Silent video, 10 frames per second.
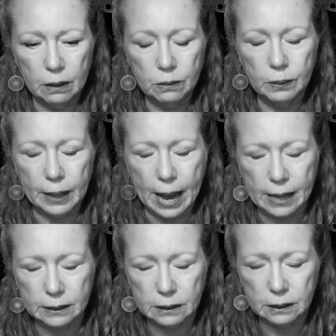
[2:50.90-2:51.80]

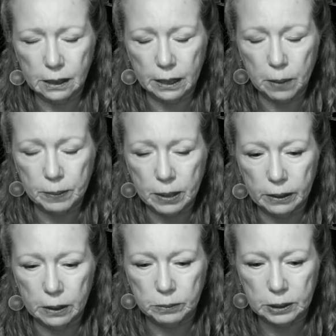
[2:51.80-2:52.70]
Relax, he kept
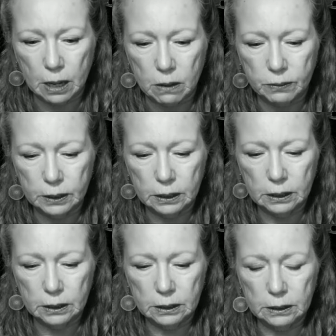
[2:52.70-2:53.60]
telling himself.
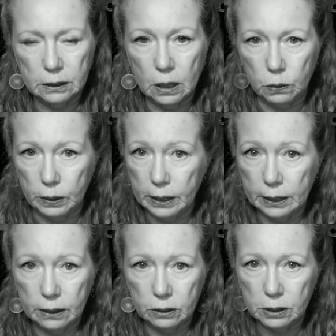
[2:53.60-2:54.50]
Only a
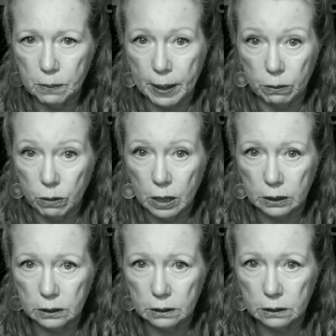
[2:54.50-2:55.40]
guilty man
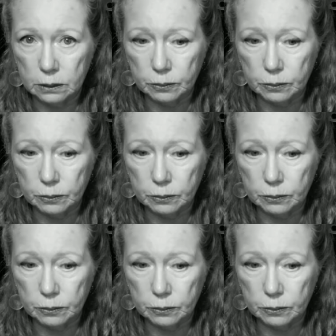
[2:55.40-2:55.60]
runs.